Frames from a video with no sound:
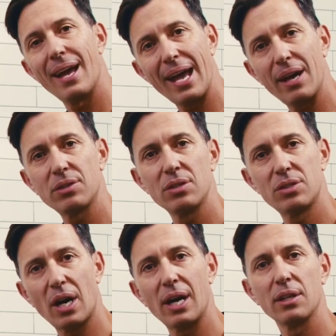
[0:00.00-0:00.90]
how to
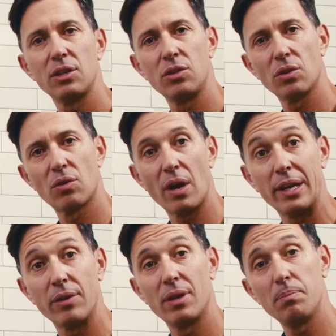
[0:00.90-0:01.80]
dial in your
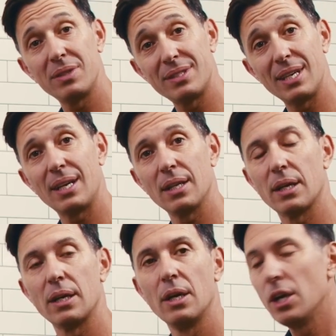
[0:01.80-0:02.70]
grinder, in
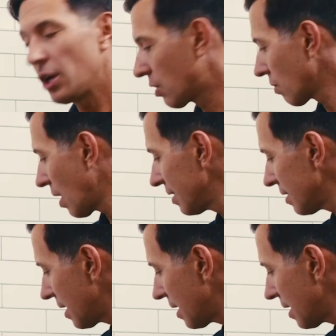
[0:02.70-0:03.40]
particular a grinder